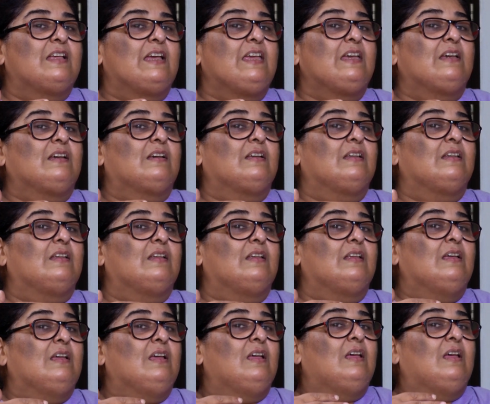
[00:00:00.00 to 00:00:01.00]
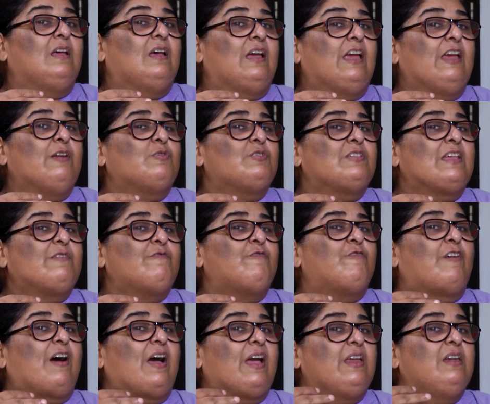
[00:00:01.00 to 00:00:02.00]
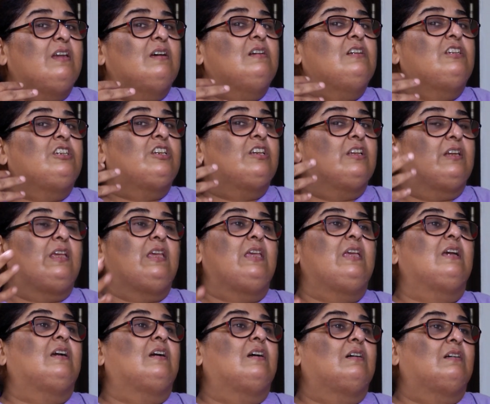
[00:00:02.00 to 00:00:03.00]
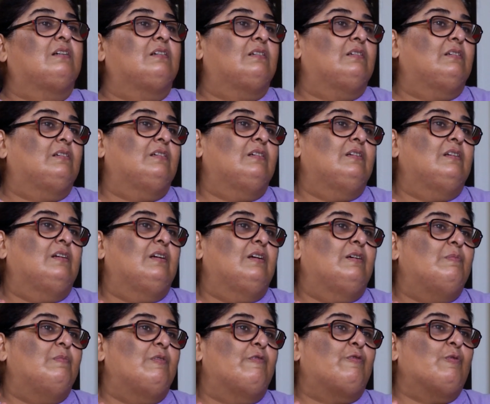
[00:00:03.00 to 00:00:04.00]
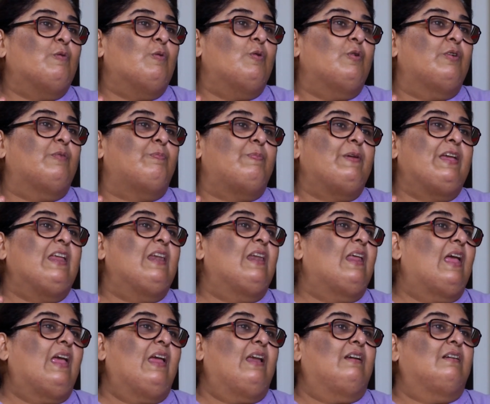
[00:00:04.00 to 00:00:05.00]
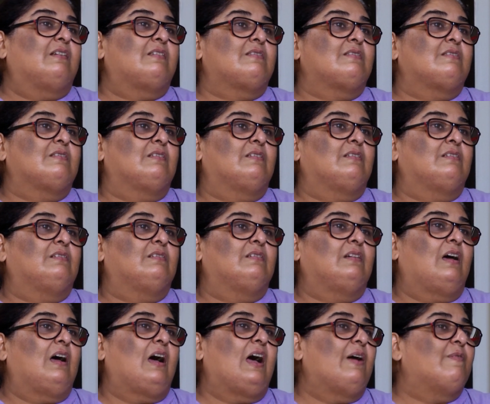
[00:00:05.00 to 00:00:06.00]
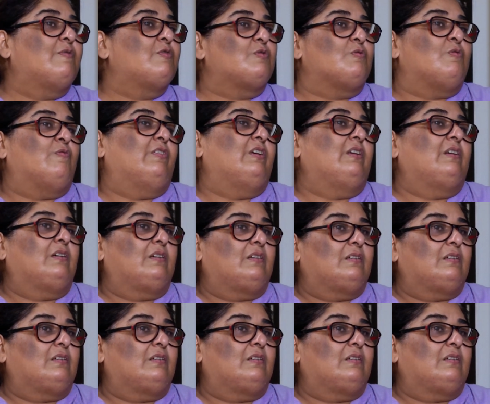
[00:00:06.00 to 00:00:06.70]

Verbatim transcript: like, it was that final shriek before pain ends. Mm. I was over it.